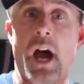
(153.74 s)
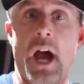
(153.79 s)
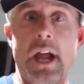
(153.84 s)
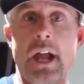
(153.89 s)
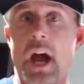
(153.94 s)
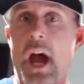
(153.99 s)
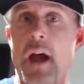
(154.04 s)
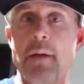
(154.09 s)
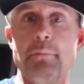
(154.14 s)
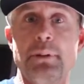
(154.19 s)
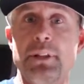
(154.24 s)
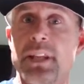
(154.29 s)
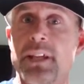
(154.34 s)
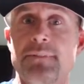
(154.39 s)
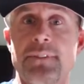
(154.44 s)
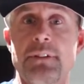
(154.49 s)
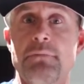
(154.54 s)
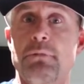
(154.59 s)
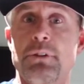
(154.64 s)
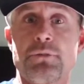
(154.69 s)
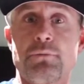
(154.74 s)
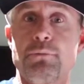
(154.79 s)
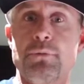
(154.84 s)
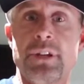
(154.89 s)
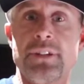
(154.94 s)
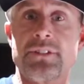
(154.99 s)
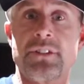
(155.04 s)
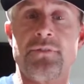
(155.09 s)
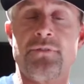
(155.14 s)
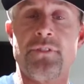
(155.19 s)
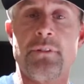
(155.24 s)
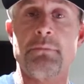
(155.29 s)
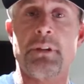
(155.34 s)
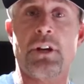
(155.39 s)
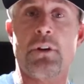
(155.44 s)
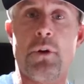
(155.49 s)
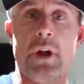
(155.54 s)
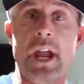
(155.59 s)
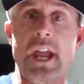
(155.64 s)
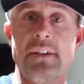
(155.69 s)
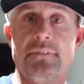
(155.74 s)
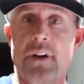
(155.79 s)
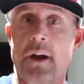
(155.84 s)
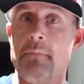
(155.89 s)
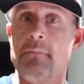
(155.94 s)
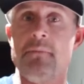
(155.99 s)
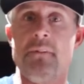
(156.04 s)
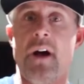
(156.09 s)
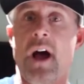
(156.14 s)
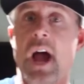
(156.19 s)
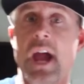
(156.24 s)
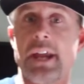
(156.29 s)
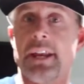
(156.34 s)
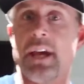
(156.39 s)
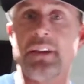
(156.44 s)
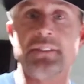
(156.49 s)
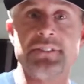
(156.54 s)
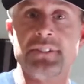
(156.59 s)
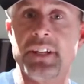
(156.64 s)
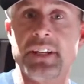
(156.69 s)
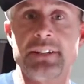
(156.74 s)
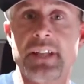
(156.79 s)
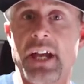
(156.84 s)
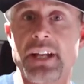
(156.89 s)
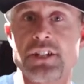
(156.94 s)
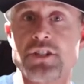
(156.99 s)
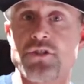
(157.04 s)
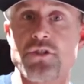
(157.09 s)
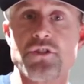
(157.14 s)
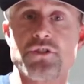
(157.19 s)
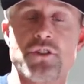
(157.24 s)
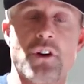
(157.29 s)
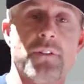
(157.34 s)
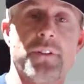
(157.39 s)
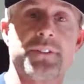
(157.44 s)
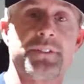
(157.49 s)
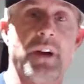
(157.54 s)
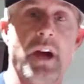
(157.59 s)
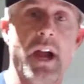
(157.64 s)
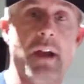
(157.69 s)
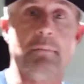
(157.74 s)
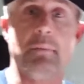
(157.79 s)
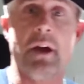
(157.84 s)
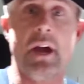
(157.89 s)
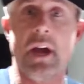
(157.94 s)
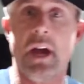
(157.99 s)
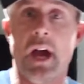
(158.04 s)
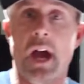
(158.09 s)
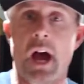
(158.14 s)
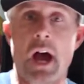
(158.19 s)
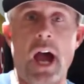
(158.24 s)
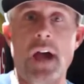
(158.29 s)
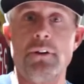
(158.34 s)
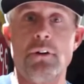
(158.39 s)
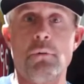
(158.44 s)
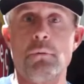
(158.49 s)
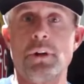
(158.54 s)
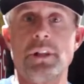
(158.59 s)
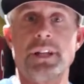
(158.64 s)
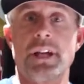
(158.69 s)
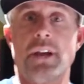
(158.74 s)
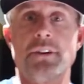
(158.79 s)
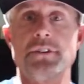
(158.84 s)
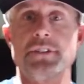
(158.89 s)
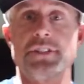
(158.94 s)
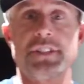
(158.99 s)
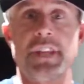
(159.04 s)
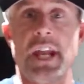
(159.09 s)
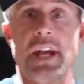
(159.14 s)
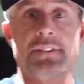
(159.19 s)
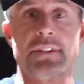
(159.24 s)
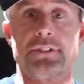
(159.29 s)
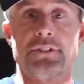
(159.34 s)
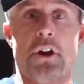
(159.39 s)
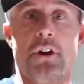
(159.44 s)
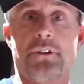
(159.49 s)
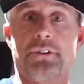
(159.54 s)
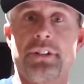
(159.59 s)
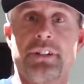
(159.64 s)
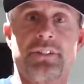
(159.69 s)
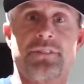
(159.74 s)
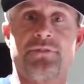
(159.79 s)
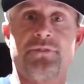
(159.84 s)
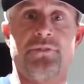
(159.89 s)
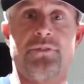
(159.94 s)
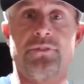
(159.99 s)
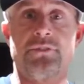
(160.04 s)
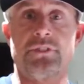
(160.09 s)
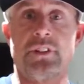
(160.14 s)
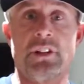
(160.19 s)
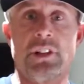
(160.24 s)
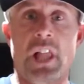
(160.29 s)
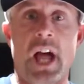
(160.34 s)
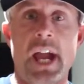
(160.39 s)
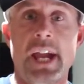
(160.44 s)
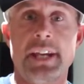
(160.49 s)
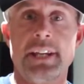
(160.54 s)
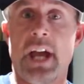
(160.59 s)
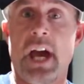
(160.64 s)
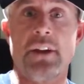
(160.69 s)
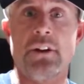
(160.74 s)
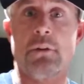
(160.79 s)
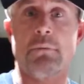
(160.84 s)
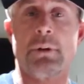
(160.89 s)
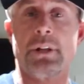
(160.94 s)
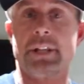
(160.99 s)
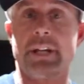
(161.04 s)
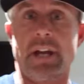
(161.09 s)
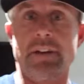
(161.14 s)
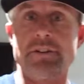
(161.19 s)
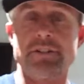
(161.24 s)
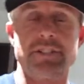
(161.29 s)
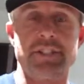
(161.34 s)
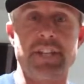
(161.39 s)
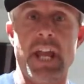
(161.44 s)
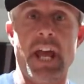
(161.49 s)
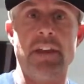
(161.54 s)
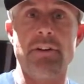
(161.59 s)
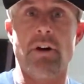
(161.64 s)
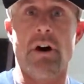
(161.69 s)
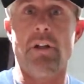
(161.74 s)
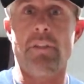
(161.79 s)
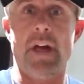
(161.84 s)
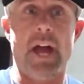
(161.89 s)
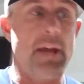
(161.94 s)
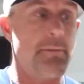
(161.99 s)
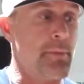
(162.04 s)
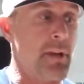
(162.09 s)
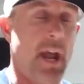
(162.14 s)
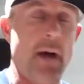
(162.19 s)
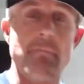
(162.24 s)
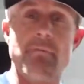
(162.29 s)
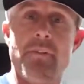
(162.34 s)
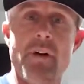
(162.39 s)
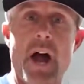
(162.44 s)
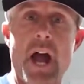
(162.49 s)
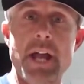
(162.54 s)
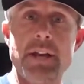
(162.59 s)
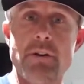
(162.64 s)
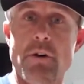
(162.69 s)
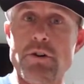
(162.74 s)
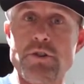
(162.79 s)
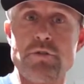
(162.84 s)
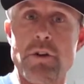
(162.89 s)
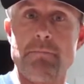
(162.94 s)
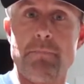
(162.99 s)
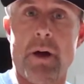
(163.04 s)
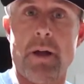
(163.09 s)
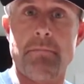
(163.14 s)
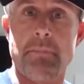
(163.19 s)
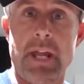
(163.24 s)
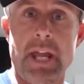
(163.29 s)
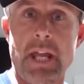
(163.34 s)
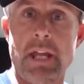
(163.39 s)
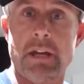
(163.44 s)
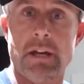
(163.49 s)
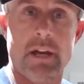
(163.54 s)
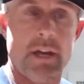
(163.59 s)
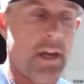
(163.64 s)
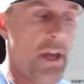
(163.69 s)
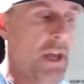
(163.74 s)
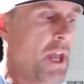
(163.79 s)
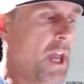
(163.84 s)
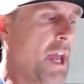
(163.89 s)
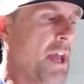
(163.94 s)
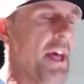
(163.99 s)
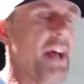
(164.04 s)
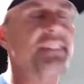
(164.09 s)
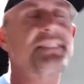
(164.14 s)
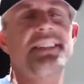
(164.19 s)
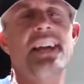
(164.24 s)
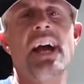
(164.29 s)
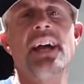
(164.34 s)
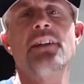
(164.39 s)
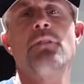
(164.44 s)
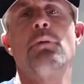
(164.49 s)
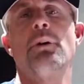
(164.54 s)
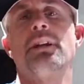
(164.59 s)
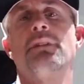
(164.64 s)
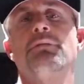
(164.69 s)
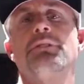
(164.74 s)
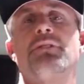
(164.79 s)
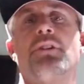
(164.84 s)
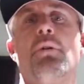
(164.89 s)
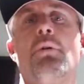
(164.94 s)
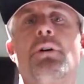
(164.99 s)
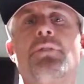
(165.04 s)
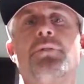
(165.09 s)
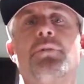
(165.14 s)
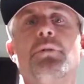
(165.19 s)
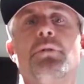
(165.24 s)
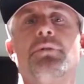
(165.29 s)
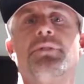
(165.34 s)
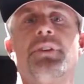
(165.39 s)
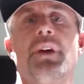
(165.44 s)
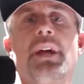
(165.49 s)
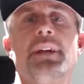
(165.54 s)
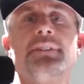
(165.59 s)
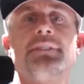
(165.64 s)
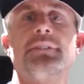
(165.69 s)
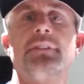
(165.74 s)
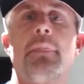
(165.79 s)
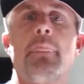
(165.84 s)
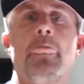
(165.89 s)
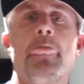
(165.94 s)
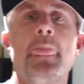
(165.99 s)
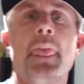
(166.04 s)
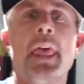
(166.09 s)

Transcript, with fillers: I believe he was risen from the grave. I'm fine. I sing that in church all the time. I don't really understand the darkness to light. I don't really understand all that, but I'm fine. Don't trip on me. That's kind of what he was going through, saints.